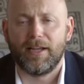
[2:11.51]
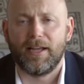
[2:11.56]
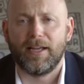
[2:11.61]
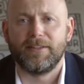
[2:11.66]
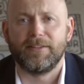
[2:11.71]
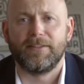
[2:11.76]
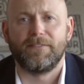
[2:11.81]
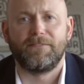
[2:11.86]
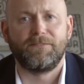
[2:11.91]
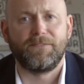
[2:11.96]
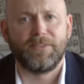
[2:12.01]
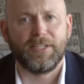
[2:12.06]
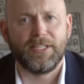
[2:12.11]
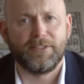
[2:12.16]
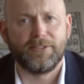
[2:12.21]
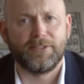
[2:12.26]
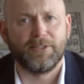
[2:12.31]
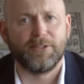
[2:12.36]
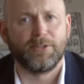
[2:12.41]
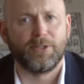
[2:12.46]
and the
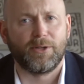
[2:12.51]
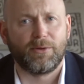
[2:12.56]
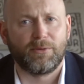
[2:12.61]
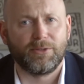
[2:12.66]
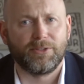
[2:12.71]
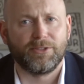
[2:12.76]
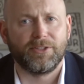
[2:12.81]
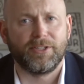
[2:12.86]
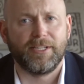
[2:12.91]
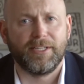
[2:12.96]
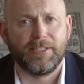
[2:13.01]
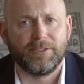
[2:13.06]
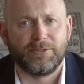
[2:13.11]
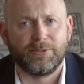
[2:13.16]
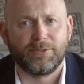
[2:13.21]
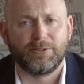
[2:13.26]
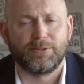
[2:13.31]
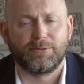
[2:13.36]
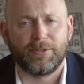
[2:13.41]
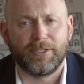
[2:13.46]
fee to lower your
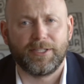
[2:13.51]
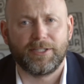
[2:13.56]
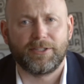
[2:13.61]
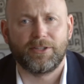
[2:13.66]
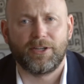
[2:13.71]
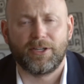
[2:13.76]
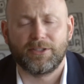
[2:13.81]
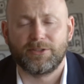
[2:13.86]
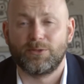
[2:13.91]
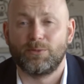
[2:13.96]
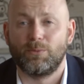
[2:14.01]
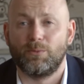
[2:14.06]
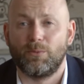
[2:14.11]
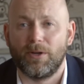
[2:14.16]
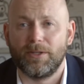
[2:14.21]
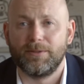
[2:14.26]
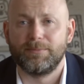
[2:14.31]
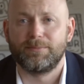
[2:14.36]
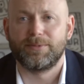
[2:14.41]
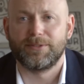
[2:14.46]
interest rate costs
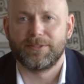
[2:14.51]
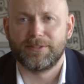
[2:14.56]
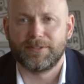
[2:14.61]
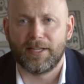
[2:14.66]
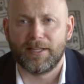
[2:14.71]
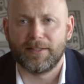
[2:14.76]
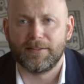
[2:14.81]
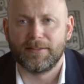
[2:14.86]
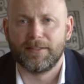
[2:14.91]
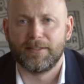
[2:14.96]
1%,